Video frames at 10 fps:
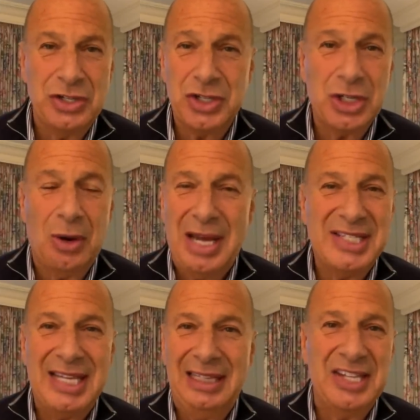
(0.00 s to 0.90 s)
So I
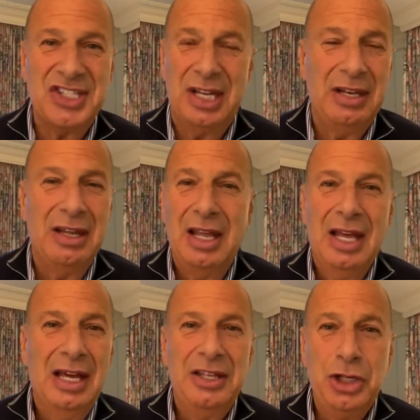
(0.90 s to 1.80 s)
said, "Listen,
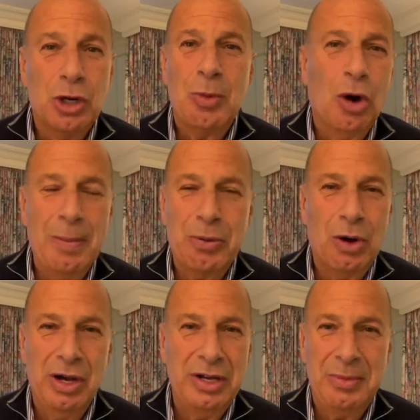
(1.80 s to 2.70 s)
you're more
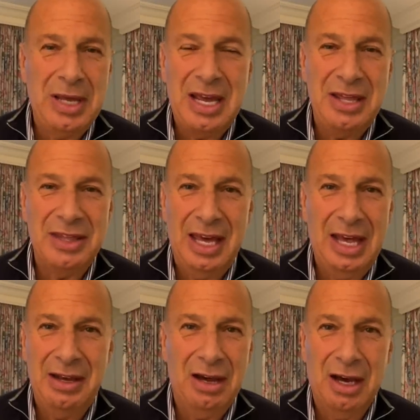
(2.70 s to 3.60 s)
important to me
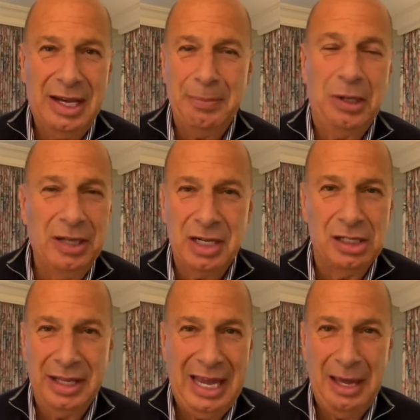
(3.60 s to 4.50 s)
than a
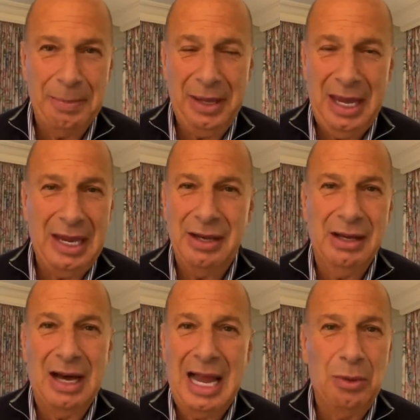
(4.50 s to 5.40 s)
political campaign.
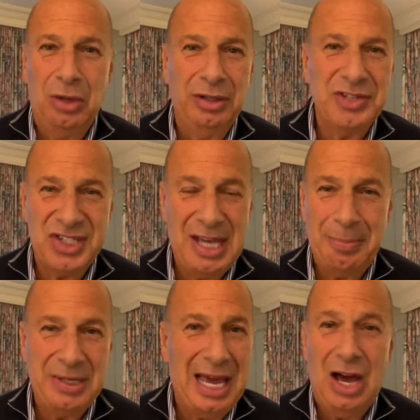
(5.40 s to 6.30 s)
I will
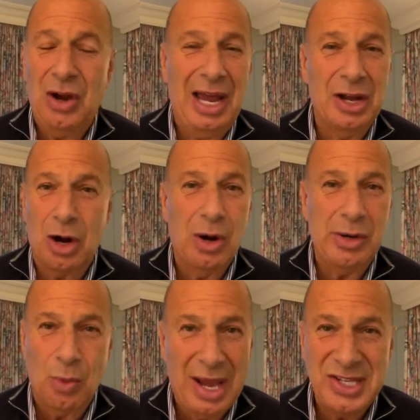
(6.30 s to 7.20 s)
step down. I had already
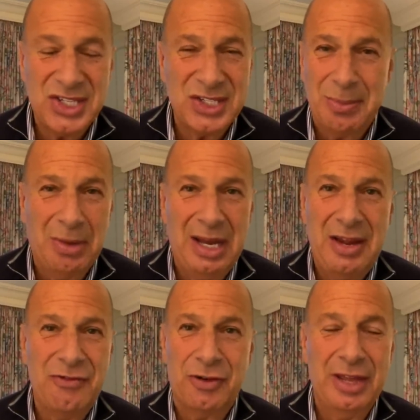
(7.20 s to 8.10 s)
raised some
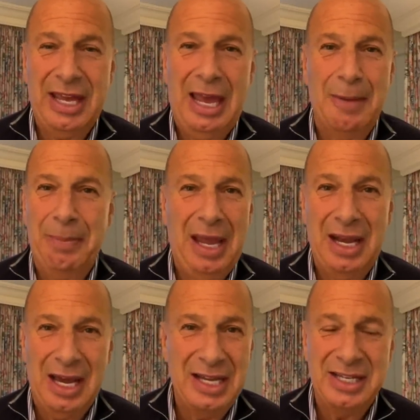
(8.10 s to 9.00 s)
money for the
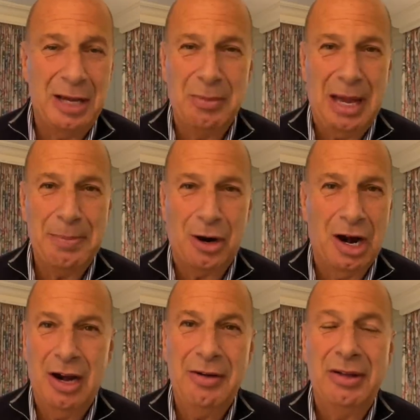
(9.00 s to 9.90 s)
campaign. I had done my
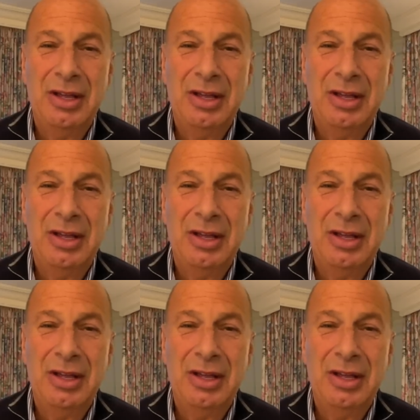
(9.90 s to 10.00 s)
part."